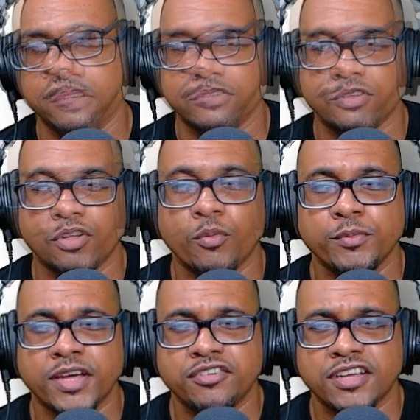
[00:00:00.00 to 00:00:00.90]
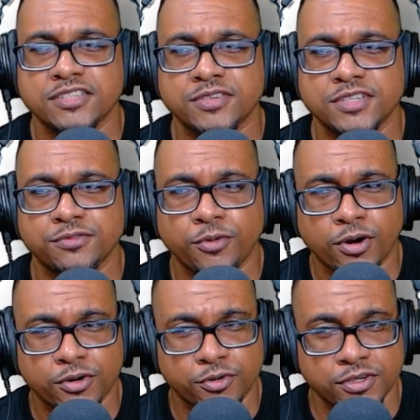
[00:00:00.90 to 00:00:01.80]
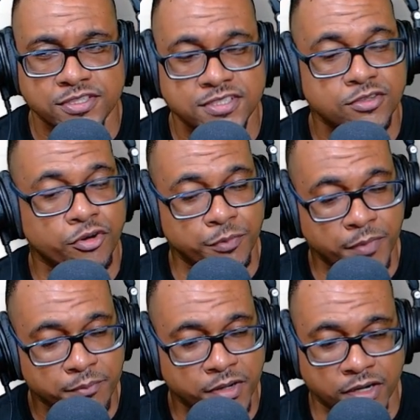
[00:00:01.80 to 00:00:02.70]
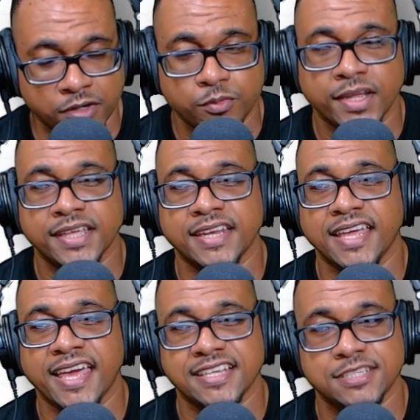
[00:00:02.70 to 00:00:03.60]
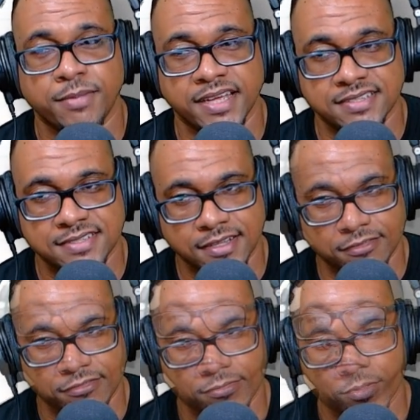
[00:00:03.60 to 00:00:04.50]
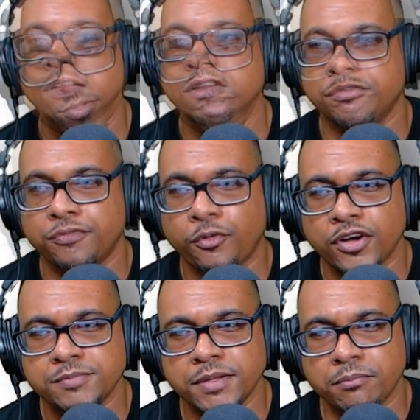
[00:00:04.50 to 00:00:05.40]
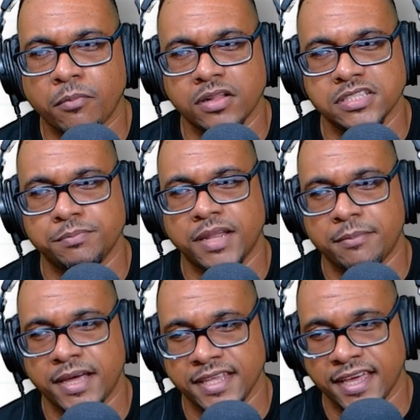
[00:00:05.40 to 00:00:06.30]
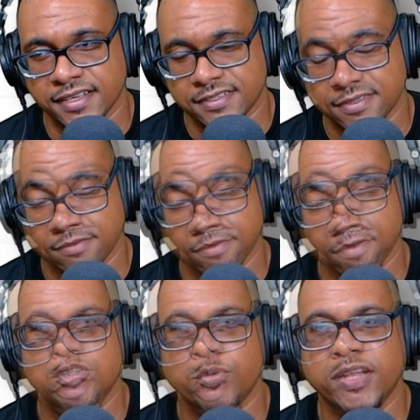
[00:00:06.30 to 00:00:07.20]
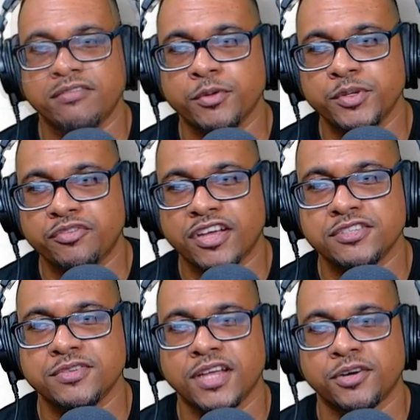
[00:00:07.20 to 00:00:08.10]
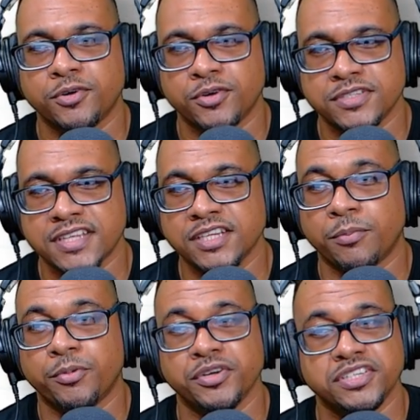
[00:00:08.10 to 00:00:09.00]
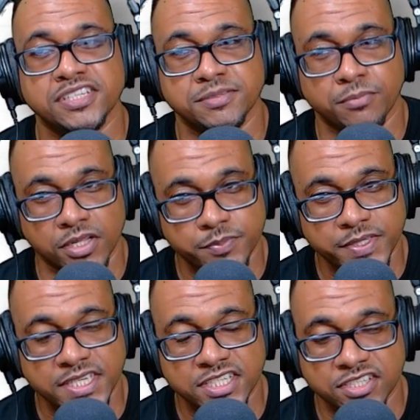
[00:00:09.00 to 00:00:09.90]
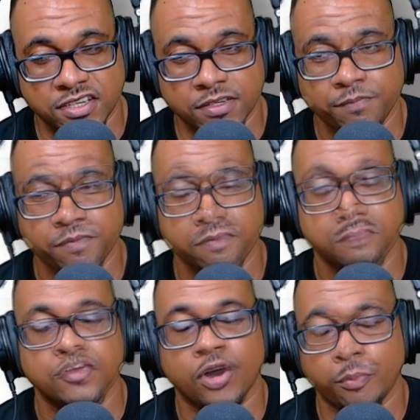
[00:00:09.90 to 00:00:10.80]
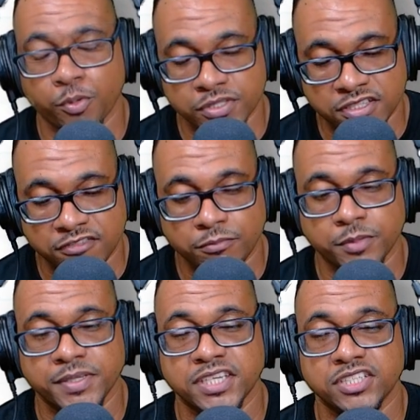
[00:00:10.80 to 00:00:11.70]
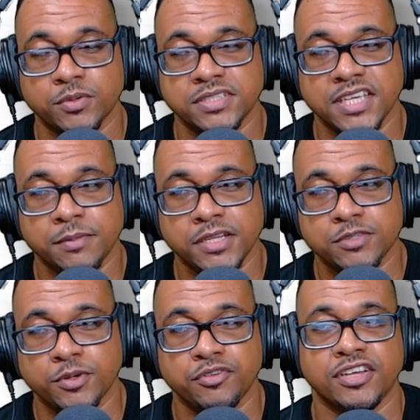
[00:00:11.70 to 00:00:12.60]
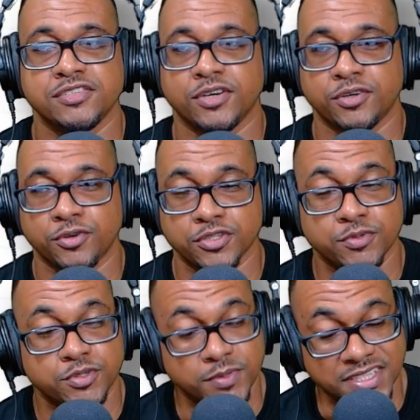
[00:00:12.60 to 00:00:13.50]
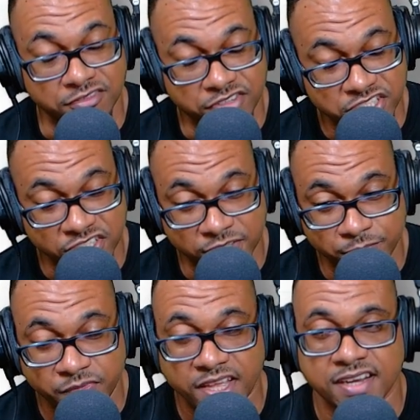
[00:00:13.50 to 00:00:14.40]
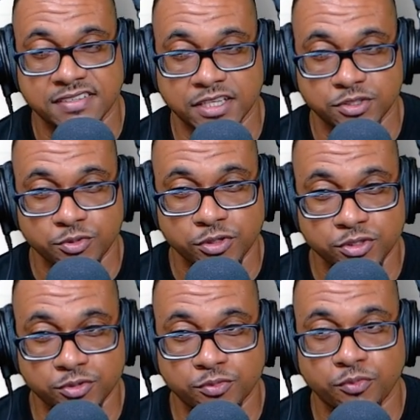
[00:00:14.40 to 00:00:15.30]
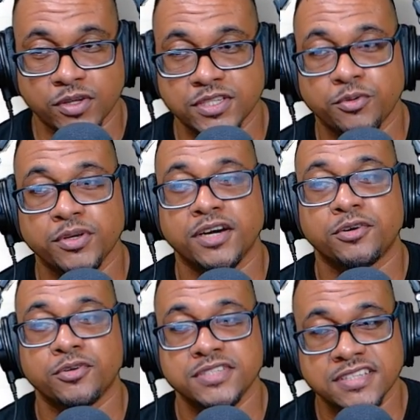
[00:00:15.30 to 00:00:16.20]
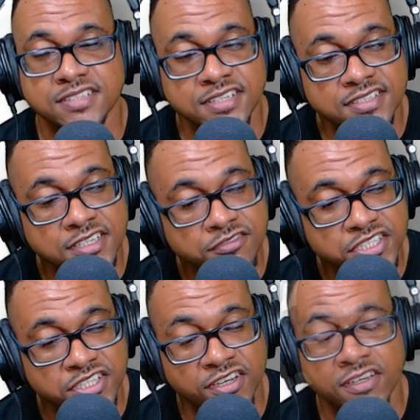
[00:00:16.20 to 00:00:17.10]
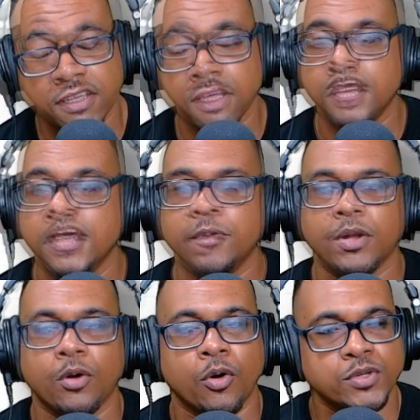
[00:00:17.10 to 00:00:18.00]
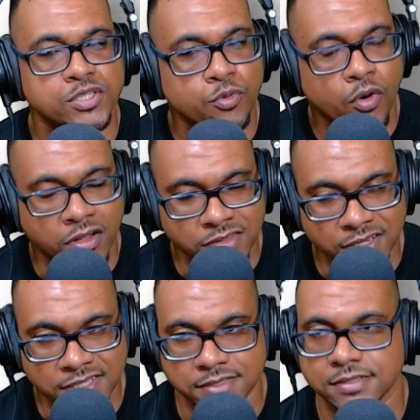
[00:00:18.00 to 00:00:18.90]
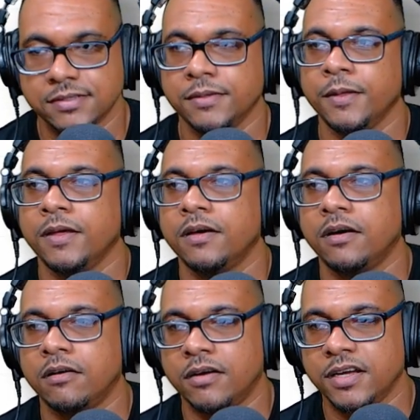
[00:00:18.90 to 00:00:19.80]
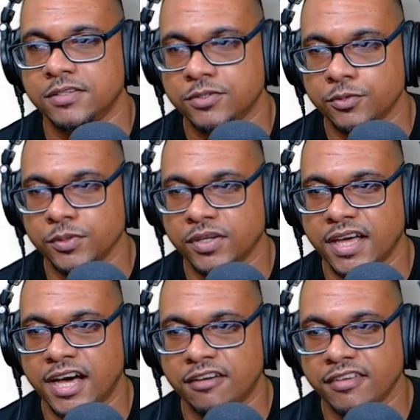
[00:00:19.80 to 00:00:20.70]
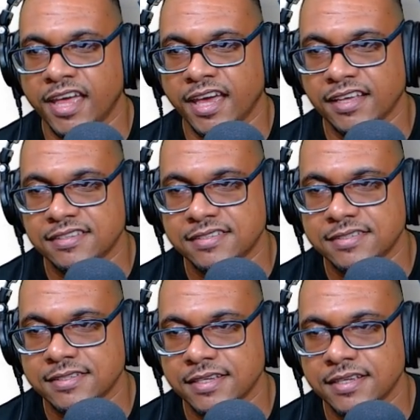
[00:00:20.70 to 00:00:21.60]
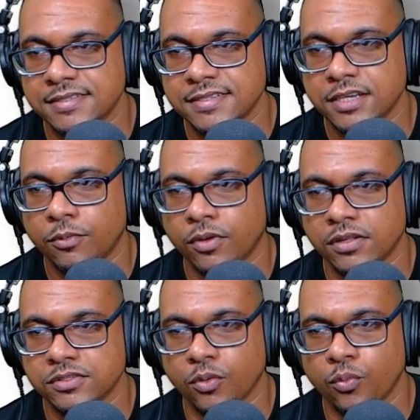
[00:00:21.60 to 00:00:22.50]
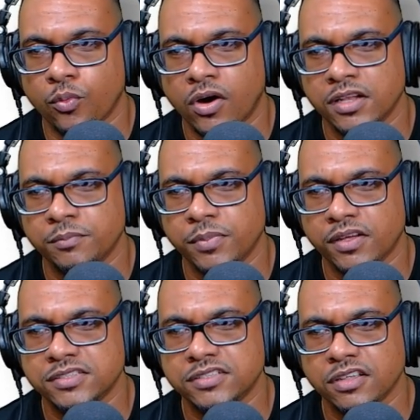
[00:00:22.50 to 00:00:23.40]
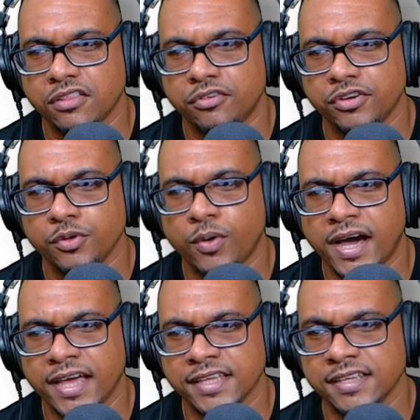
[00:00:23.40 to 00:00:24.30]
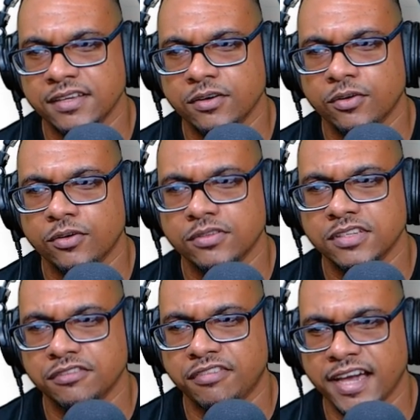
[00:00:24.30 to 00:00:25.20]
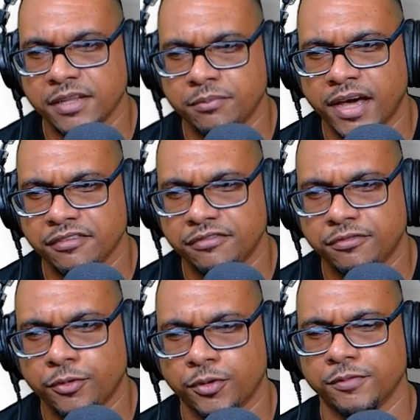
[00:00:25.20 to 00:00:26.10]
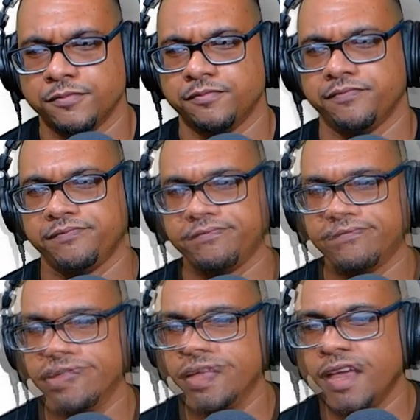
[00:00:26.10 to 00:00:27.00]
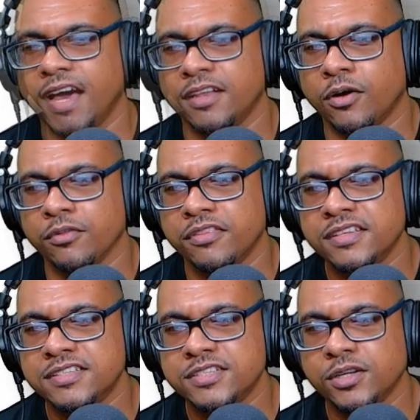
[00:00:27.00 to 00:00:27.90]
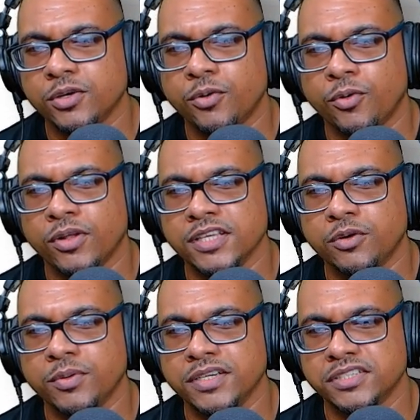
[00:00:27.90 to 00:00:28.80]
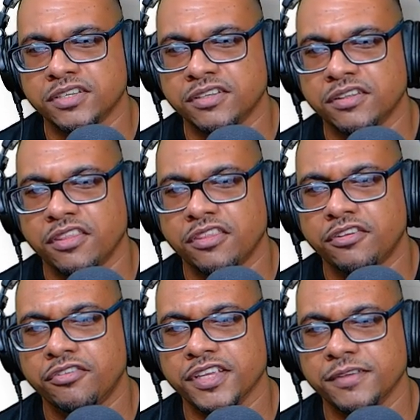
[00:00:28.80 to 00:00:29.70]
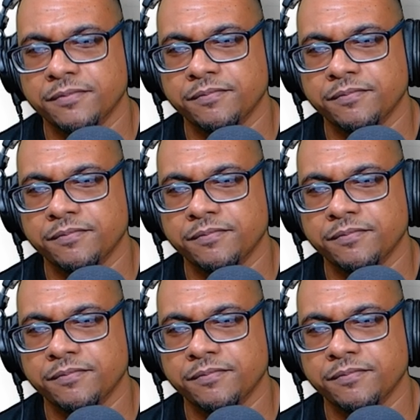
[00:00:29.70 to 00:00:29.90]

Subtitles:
So now when we are transfer this 4 across, now remember, we are getting x by itself. The 4 is being multiplied by the x. So whenever we transfer across and the operation is multiplication, the opposite of multiplication will take place when we transfer across, which will be division. And as I told you, once it going across and turn into division, it will always go underneath. All right, so we're going to have x is equal to 1 plus 3y divided by 4. And now this you'll call equation 3.